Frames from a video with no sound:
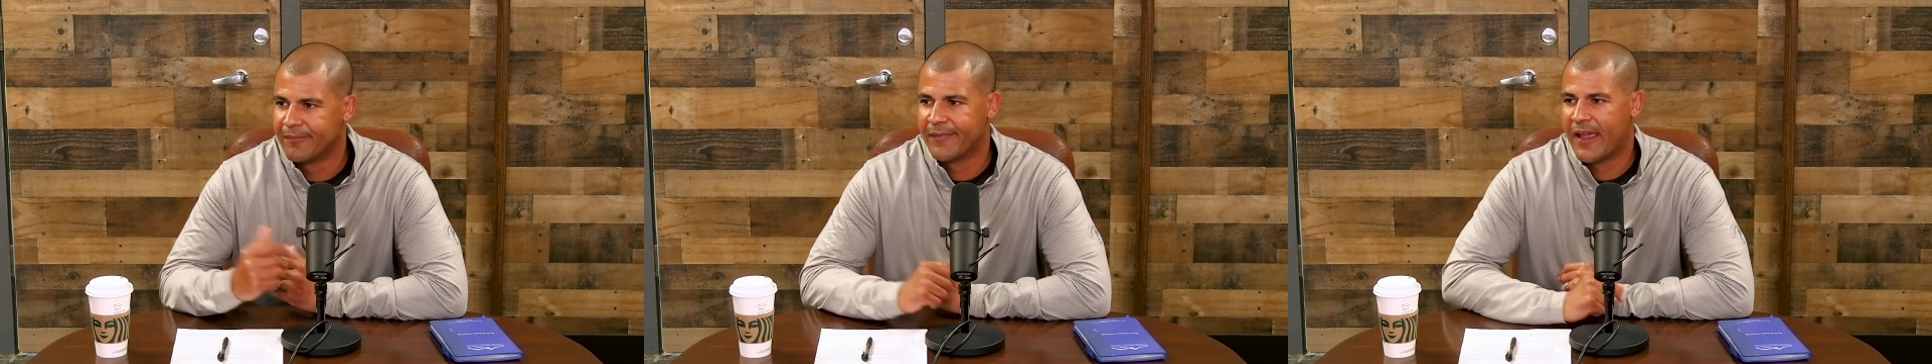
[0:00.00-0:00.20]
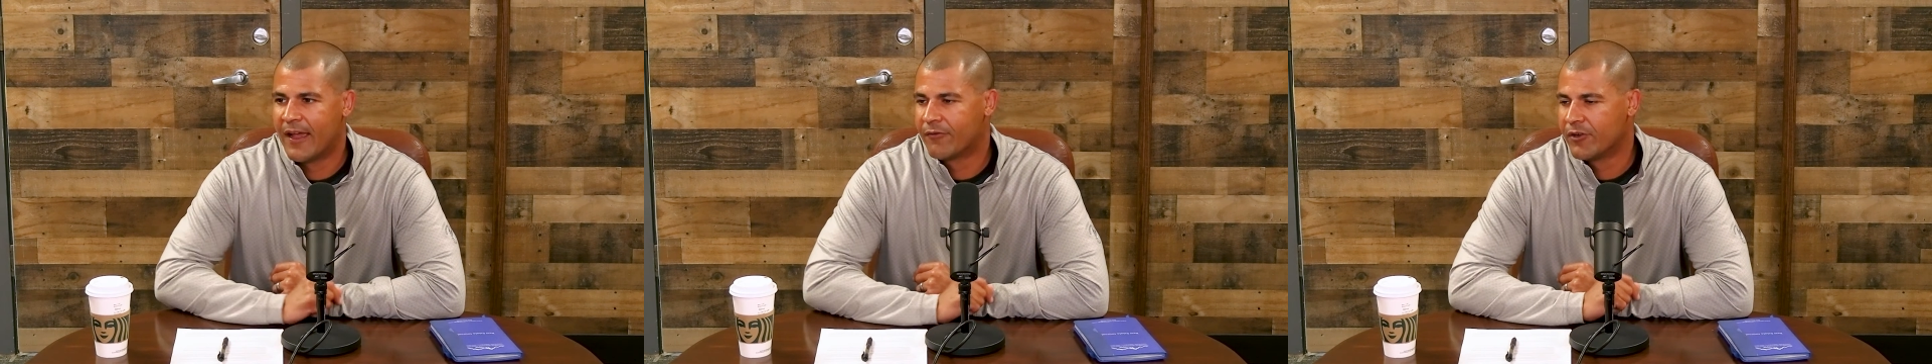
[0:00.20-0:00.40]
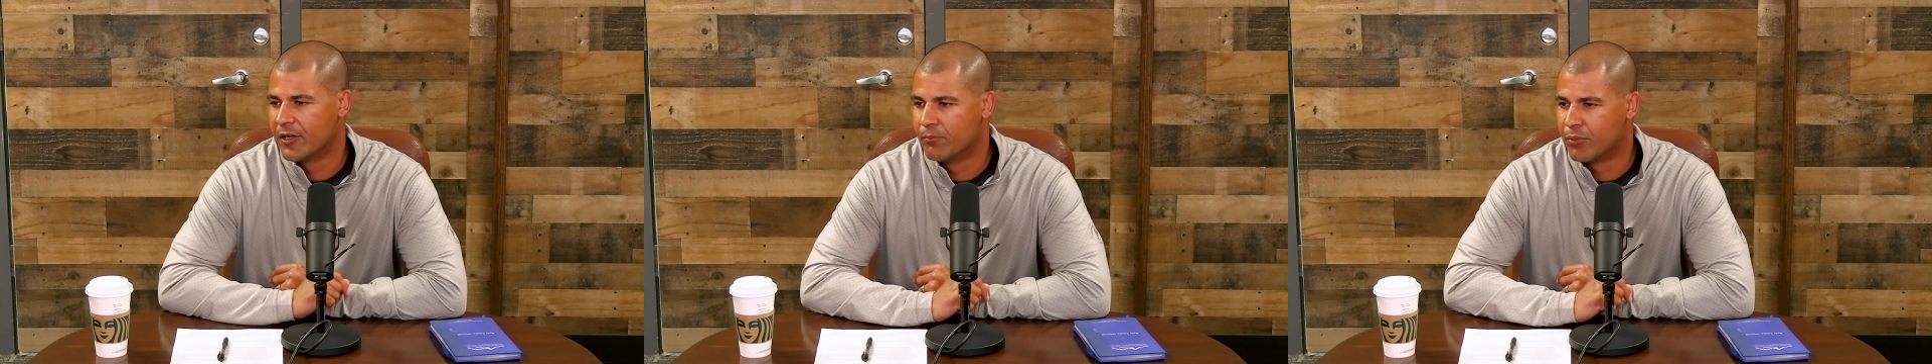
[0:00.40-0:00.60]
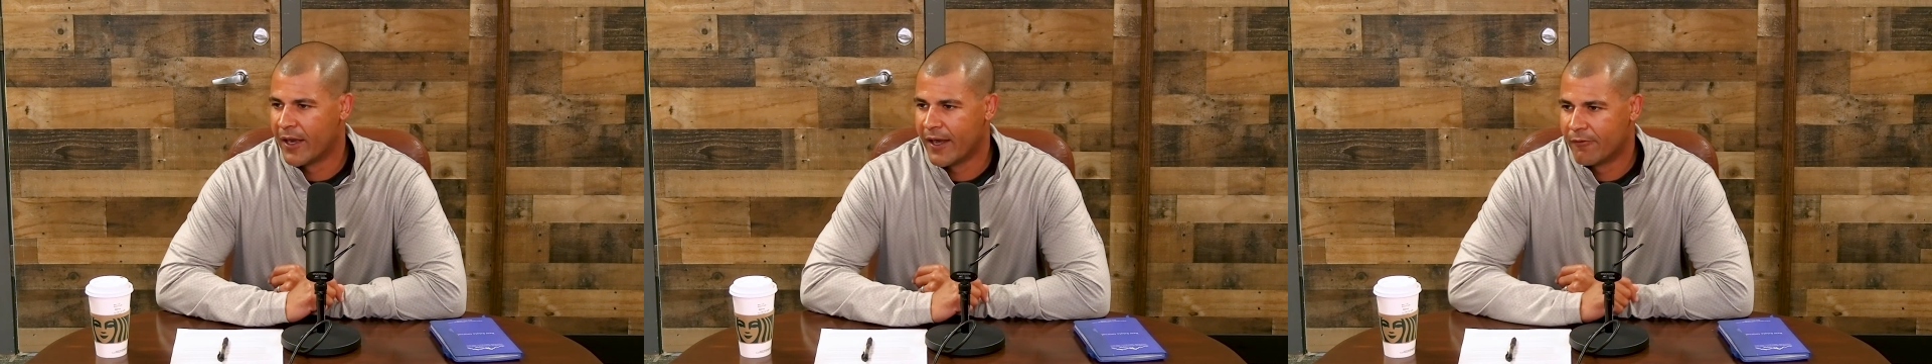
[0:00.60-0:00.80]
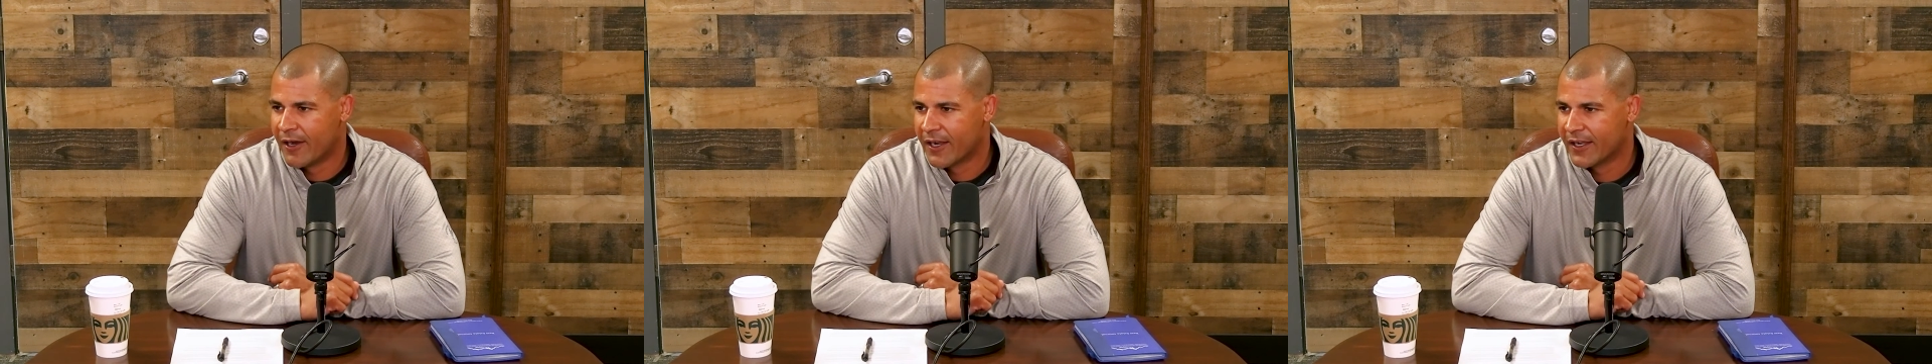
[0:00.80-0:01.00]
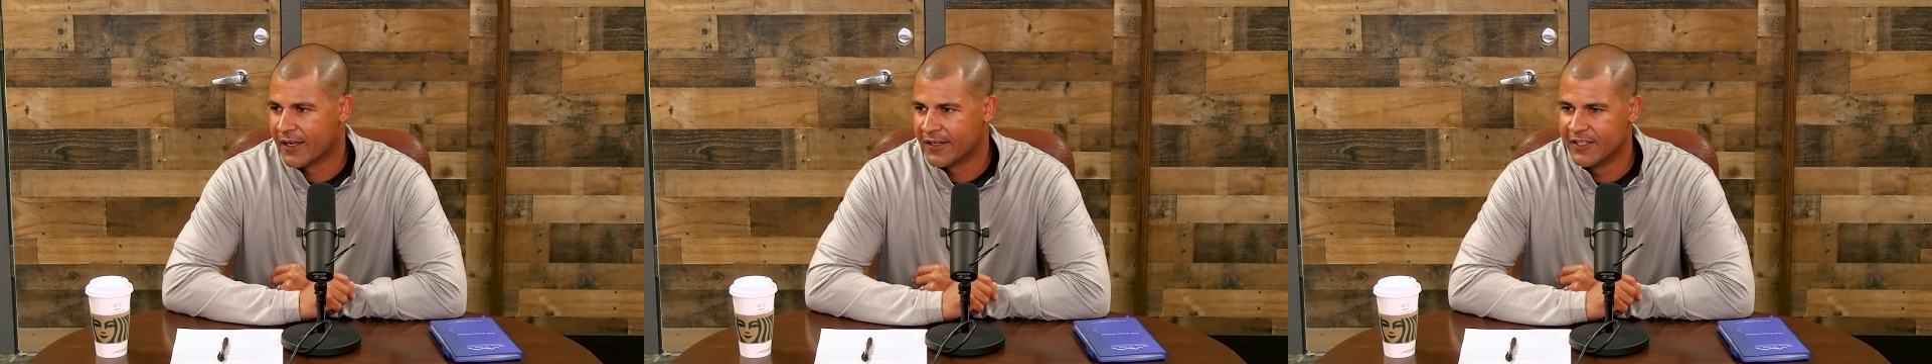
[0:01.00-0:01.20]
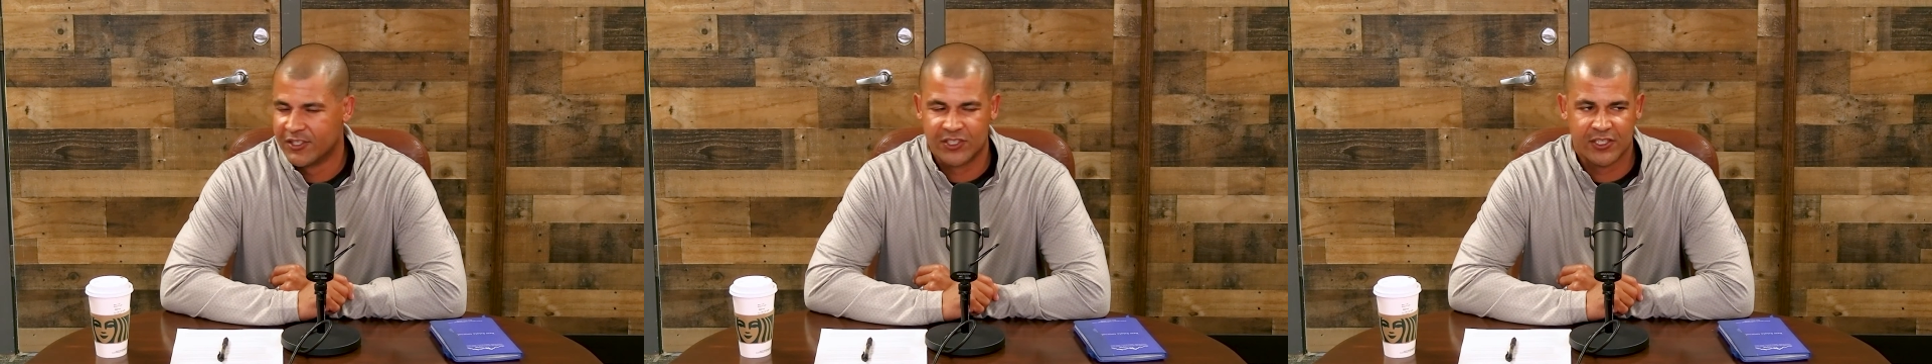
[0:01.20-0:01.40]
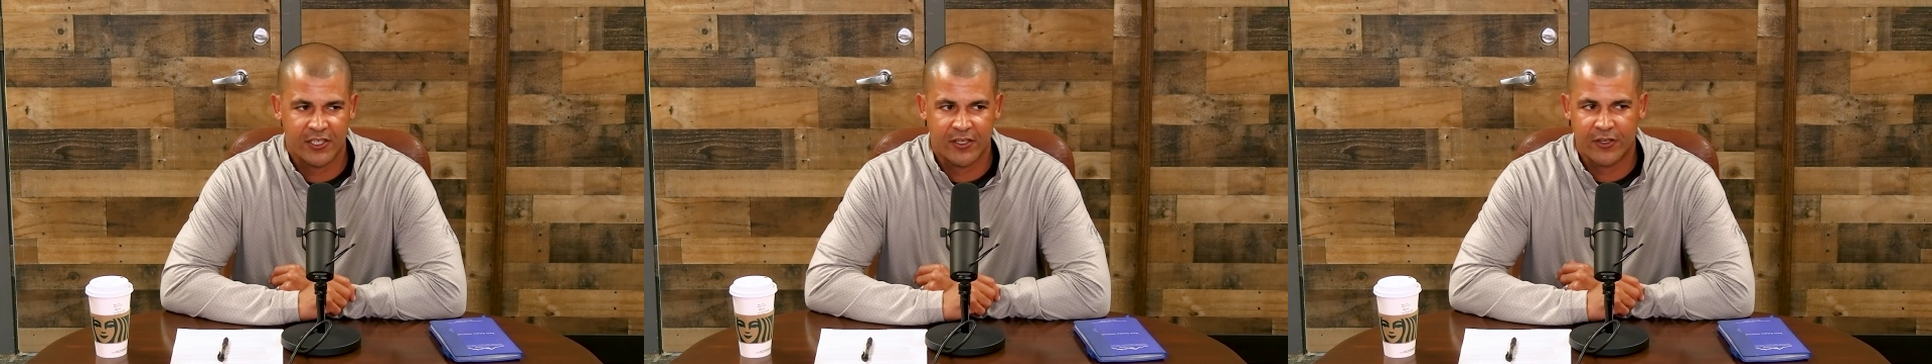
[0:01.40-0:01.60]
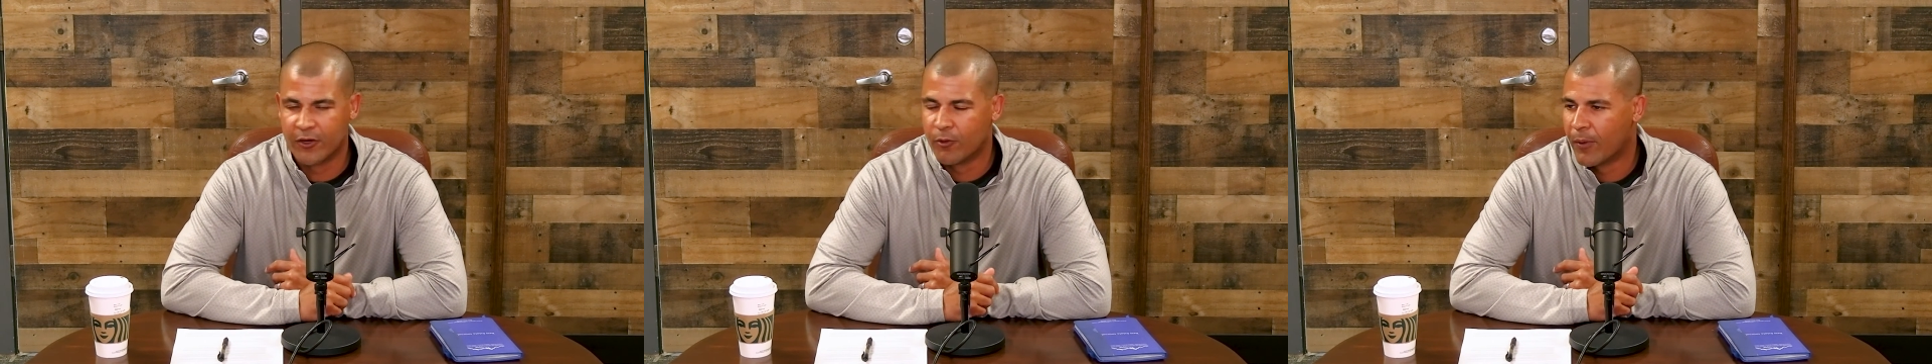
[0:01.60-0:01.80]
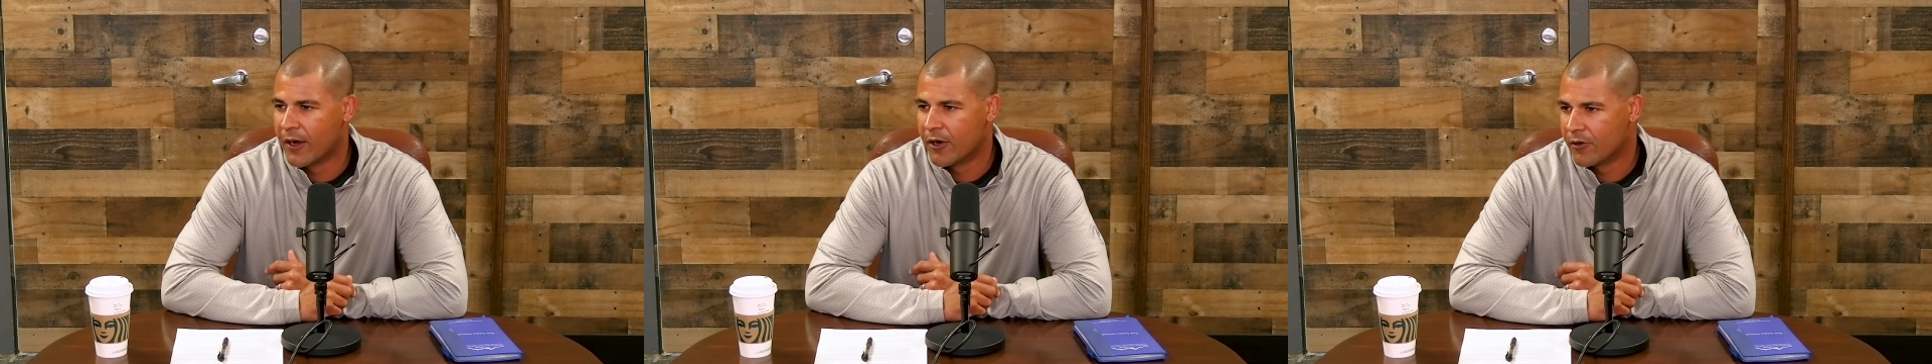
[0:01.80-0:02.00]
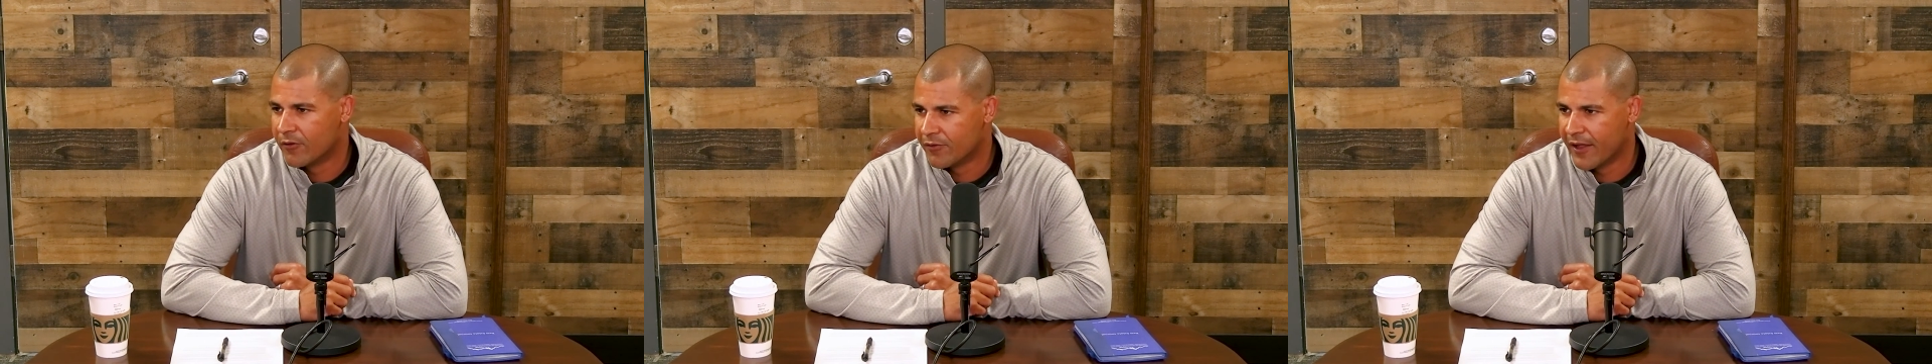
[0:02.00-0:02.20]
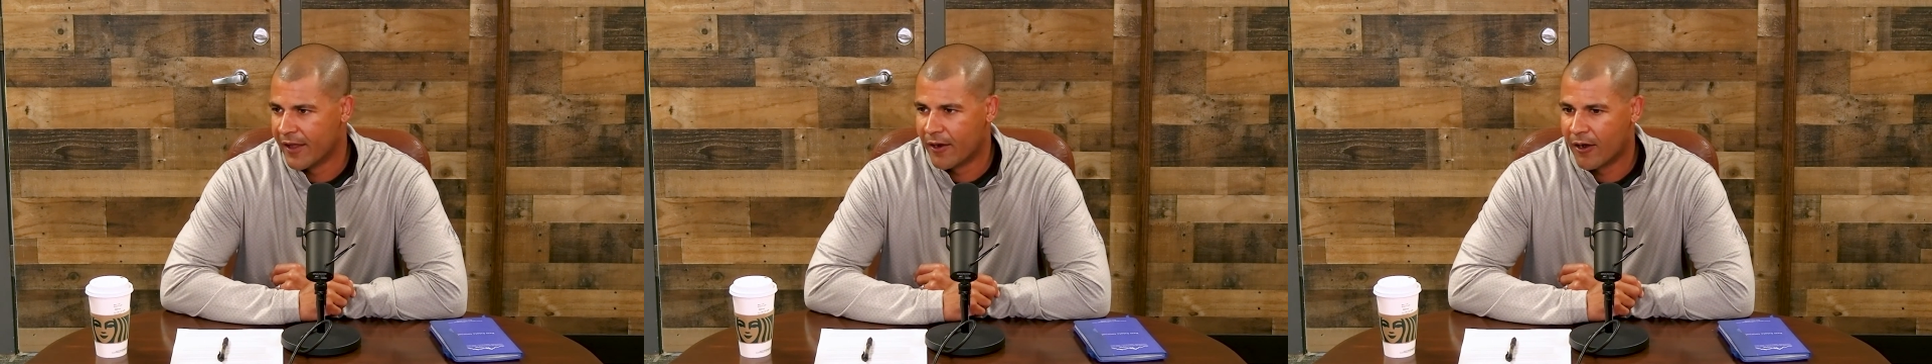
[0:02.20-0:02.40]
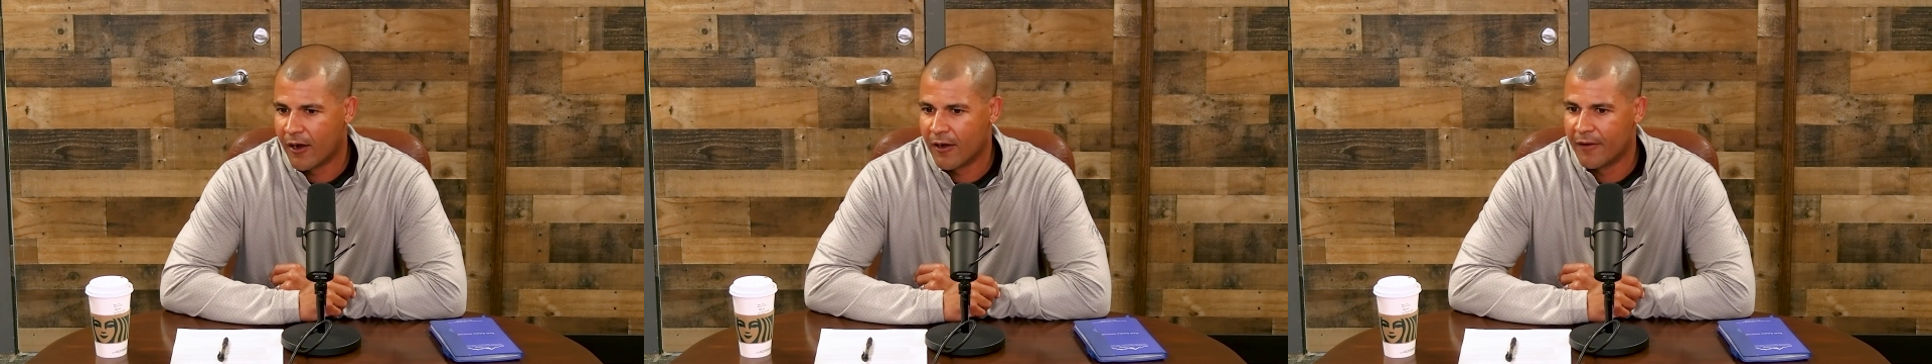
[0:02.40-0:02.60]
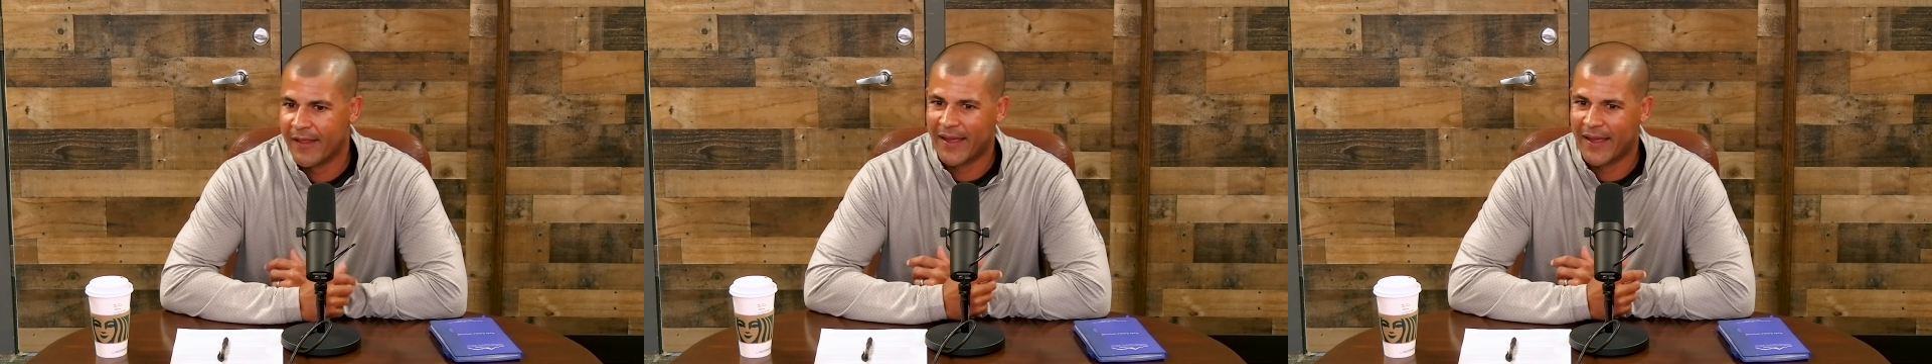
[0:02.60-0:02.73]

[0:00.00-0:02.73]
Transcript: have good brand recognition and you're aware who they are.